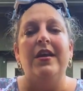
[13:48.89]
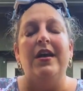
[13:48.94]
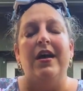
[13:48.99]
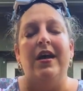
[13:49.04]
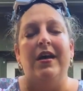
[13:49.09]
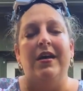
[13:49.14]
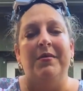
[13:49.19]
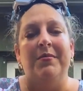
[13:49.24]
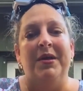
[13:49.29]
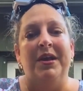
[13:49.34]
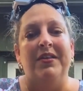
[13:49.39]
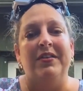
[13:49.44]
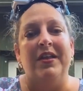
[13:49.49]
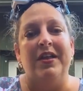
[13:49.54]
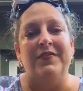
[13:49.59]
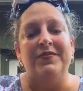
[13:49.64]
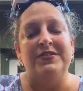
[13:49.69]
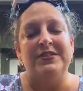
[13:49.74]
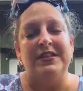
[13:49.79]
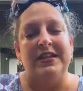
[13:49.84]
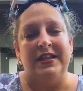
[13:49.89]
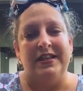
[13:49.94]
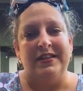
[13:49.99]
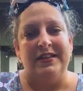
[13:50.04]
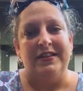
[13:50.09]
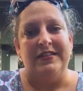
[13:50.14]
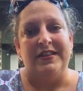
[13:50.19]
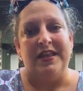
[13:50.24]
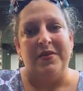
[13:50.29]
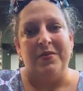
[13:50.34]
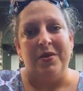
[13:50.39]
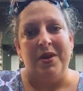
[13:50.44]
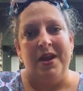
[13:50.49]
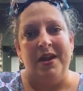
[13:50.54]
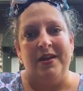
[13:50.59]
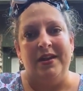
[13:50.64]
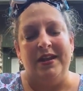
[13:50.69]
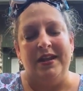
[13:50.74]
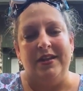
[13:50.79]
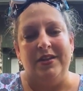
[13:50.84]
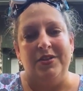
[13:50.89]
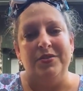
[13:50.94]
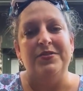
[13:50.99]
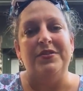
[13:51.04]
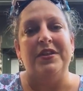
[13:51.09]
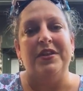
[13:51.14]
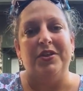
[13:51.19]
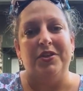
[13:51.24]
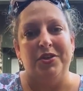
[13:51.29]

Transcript: I loved seeing that they were using